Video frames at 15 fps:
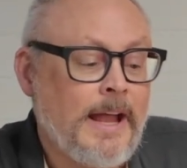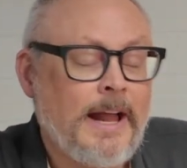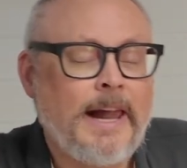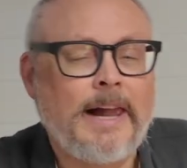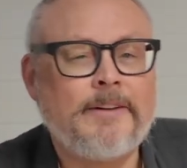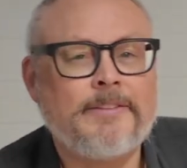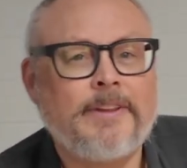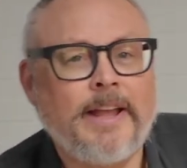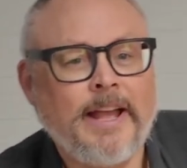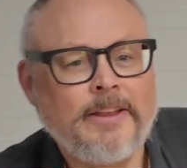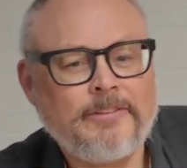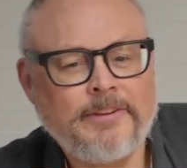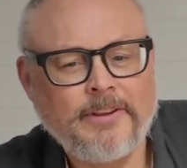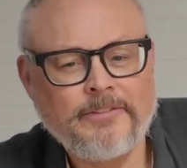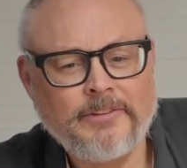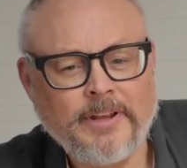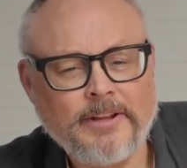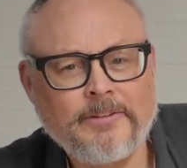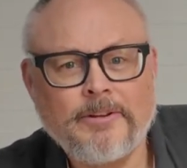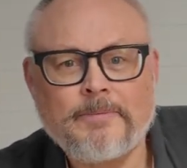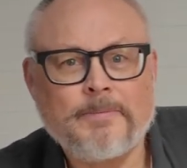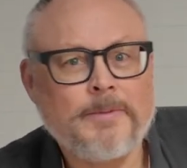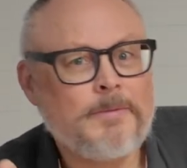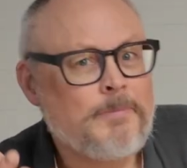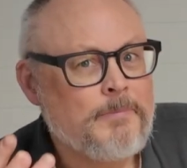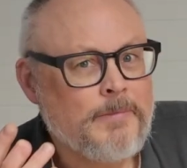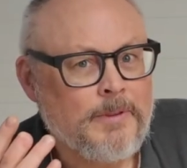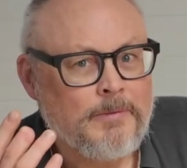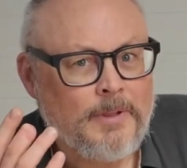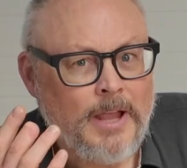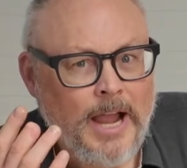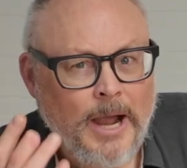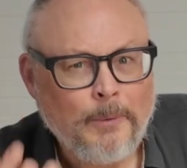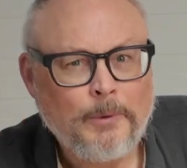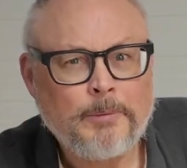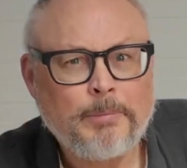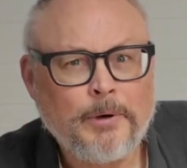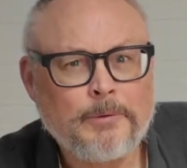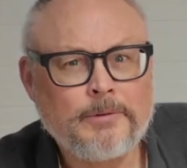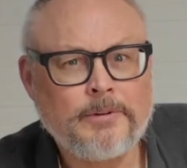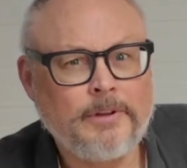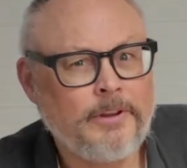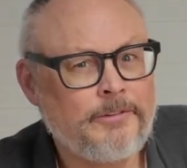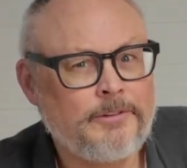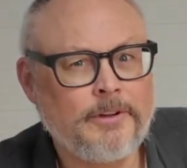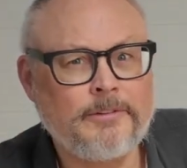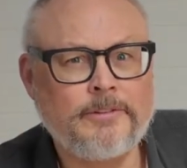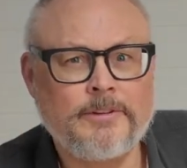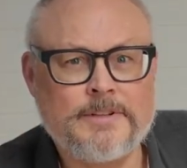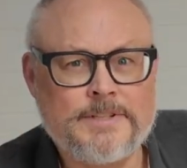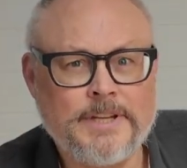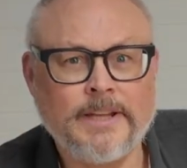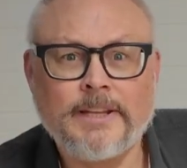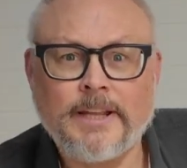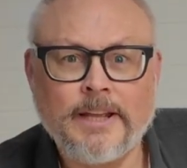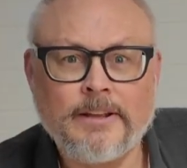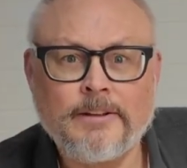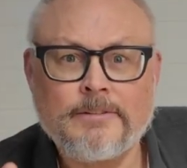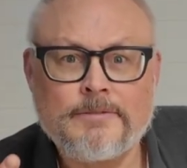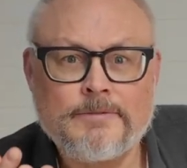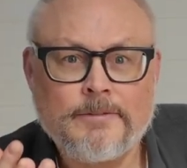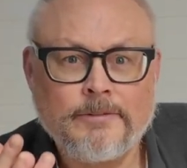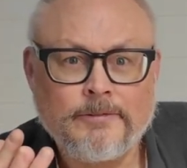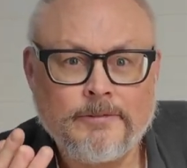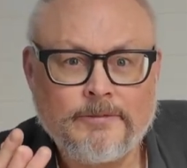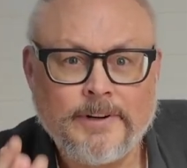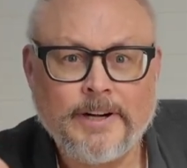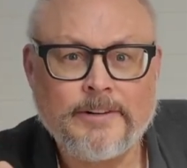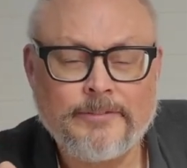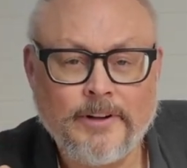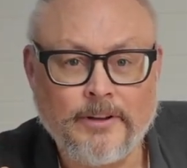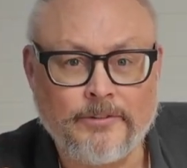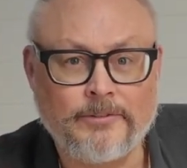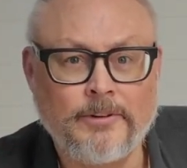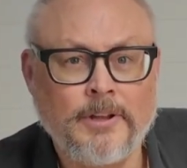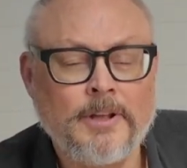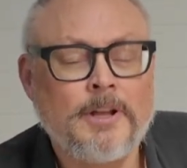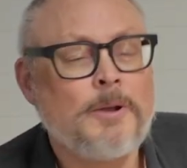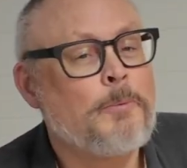And as he said, our boat is not sinking very fast.